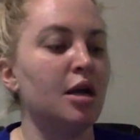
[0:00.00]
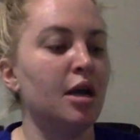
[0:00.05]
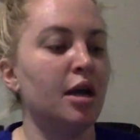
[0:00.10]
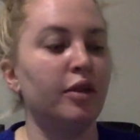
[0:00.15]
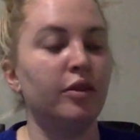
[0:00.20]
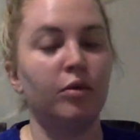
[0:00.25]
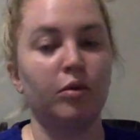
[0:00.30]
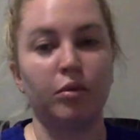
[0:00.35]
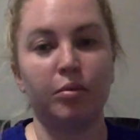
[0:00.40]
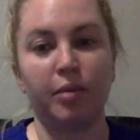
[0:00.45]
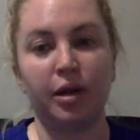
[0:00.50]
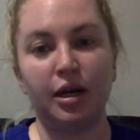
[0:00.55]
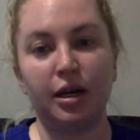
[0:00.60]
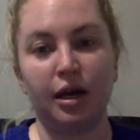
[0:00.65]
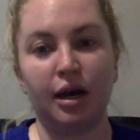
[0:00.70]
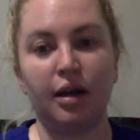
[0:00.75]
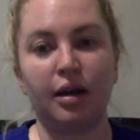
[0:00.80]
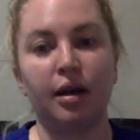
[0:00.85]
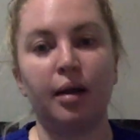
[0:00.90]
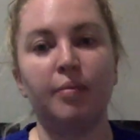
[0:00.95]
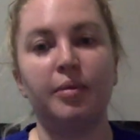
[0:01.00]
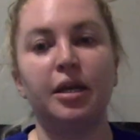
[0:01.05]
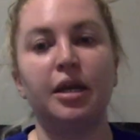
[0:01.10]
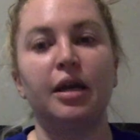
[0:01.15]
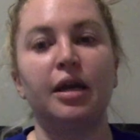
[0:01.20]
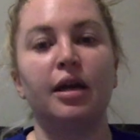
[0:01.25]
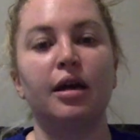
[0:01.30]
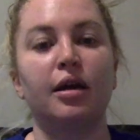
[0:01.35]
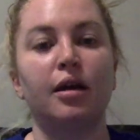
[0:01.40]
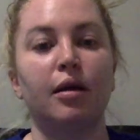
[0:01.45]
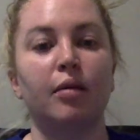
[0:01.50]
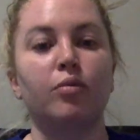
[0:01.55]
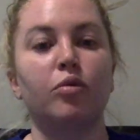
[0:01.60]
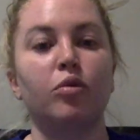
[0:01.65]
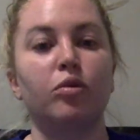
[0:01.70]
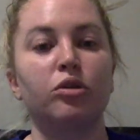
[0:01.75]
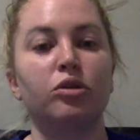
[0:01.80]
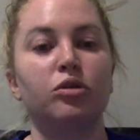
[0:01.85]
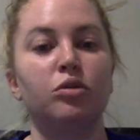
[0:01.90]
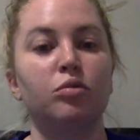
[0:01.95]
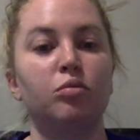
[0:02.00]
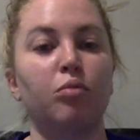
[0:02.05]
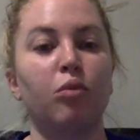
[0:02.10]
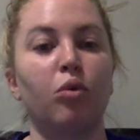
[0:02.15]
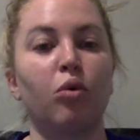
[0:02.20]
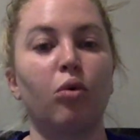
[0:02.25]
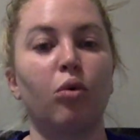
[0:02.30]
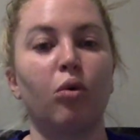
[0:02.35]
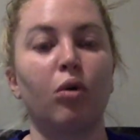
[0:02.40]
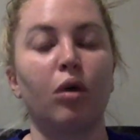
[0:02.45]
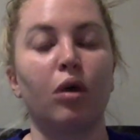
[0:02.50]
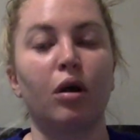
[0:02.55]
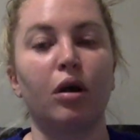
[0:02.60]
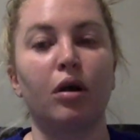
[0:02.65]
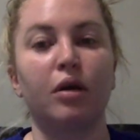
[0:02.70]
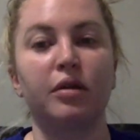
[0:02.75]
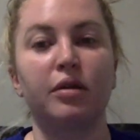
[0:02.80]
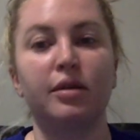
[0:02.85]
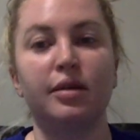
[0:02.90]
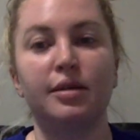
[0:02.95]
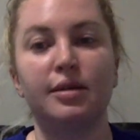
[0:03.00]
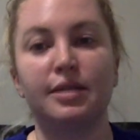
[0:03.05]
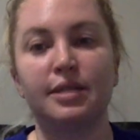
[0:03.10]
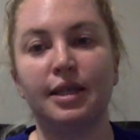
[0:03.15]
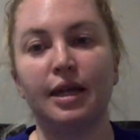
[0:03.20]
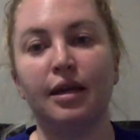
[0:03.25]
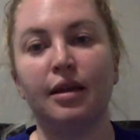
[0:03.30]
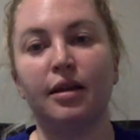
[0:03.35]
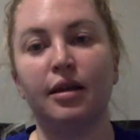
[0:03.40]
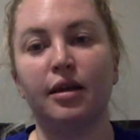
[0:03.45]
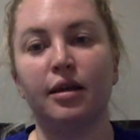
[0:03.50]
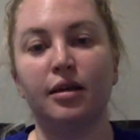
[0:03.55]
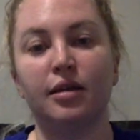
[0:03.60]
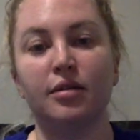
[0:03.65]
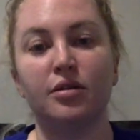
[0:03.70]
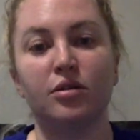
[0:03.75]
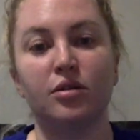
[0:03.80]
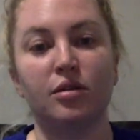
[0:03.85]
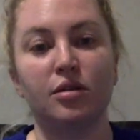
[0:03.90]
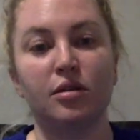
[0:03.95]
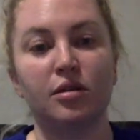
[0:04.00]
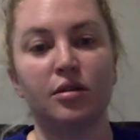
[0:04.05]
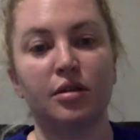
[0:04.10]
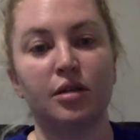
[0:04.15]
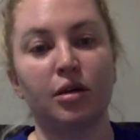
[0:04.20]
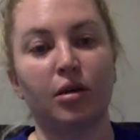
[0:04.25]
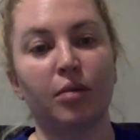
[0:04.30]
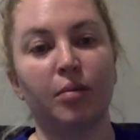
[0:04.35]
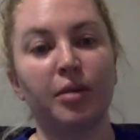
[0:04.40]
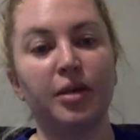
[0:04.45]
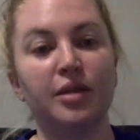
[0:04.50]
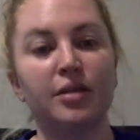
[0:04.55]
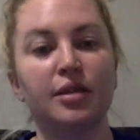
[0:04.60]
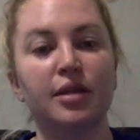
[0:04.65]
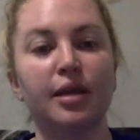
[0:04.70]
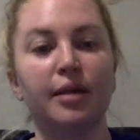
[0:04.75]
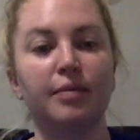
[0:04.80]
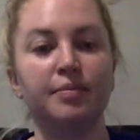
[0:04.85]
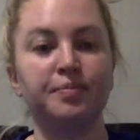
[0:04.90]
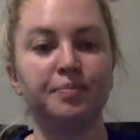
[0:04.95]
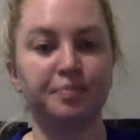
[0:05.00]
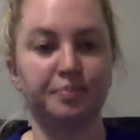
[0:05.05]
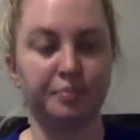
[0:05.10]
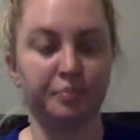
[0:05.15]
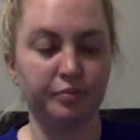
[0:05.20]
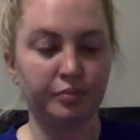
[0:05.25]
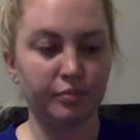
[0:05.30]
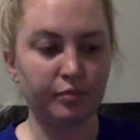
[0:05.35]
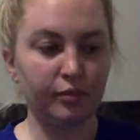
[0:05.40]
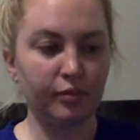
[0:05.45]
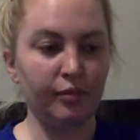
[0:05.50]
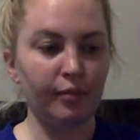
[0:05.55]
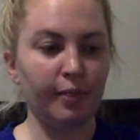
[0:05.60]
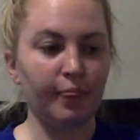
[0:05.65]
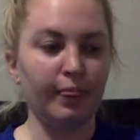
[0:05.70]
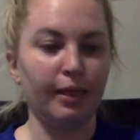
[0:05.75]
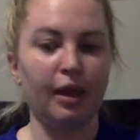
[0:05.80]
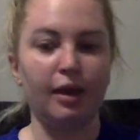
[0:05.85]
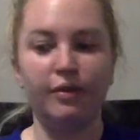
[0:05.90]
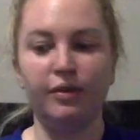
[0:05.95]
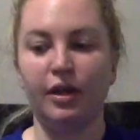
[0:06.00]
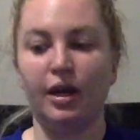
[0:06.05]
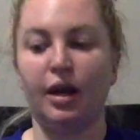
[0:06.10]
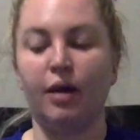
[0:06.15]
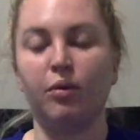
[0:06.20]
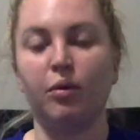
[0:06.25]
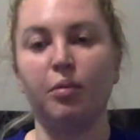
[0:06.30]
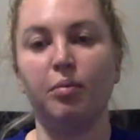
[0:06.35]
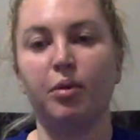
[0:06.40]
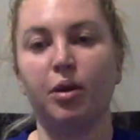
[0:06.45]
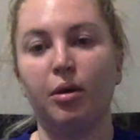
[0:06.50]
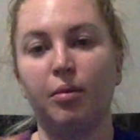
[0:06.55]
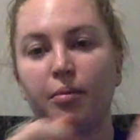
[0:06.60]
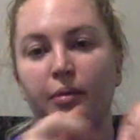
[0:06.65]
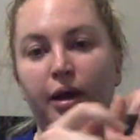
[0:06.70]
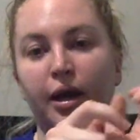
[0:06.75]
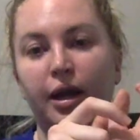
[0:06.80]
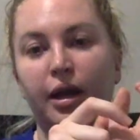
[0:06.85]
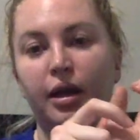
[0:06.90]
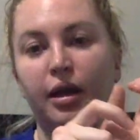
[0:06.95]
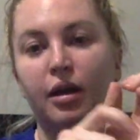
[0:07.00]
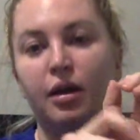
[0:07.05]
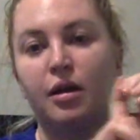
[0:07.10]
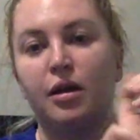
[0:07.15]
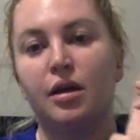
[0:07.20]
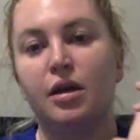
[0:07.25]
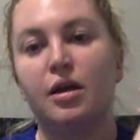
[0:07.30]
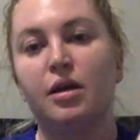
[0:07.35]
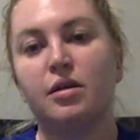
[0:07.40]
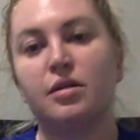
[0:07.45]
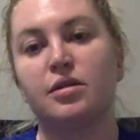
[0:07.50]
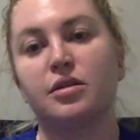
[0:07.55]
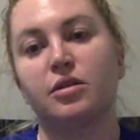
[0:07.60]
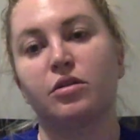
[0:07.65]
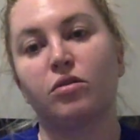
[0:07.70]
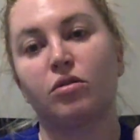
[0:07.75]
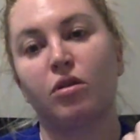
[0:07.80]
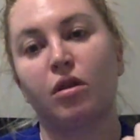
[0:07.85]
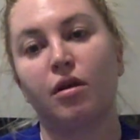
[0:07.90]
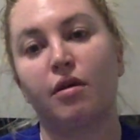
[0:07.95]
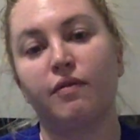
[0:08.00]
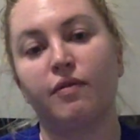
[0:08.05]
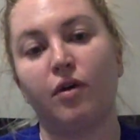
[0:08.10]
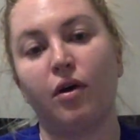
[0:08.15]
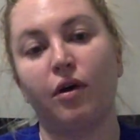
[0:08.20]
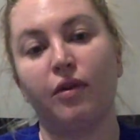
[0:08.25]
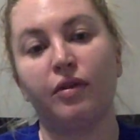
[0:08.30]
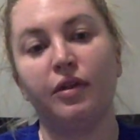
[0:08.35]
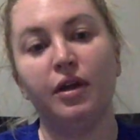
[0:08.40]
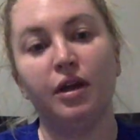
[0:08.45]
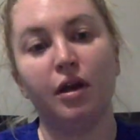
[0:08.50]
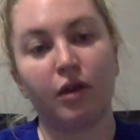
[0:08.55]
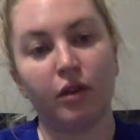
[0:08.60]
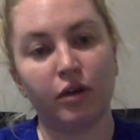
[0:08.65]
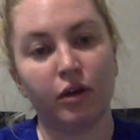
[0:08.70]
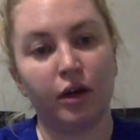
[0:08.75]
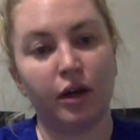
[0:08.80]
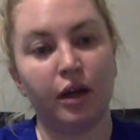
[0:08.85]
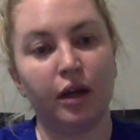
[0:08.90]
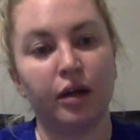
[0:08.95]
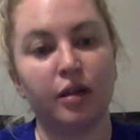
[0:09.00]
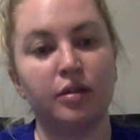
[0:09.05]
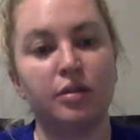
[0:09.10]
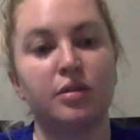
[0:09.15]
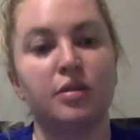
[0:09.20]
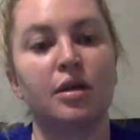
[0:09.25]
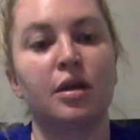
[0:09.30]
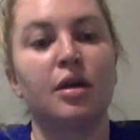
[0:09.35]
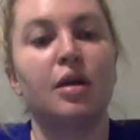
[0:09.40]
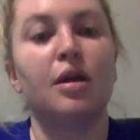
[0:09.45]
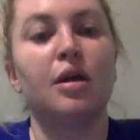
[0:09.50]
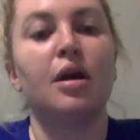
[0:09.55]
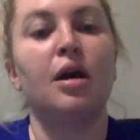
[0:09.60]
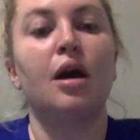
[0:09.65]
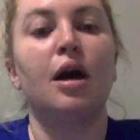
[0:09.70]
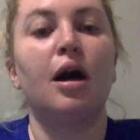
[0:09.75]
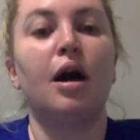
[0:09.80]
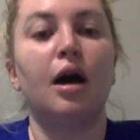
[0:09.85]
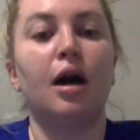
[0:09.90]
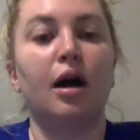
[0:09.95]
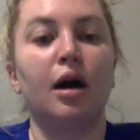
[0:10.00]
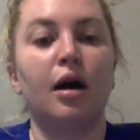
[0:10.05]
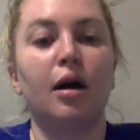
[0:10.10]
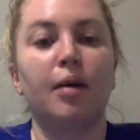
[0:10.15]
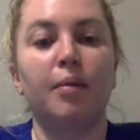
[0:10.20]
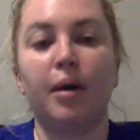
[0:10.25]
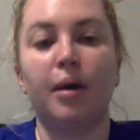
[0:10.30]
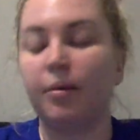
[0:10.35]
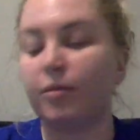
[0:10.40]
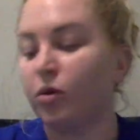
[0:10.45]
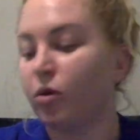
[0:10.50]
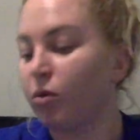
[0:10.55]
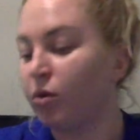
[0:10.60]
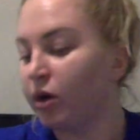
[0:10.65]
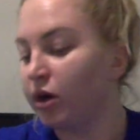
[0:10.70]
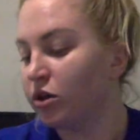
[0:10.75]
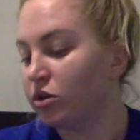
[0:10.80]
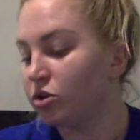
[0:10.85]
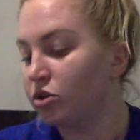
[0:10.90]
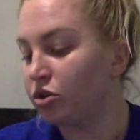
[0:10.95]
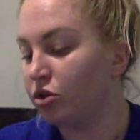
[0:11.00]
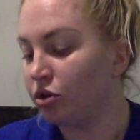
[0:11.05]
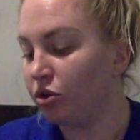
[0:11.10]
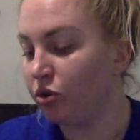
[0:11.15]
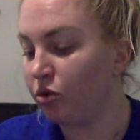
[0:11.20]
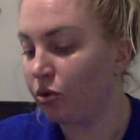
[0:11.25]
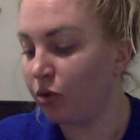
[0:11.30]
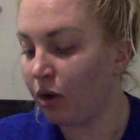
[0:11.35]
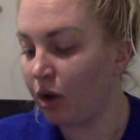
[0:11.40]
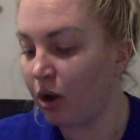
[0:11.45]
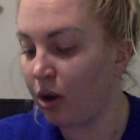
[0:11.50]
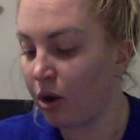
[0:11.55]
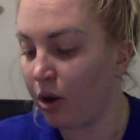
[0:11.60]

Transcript: And then with my non-dominant hand, I'm going to pour the saline into the sterile basin. And then I will put my sterile glove on the other hand. I'm going to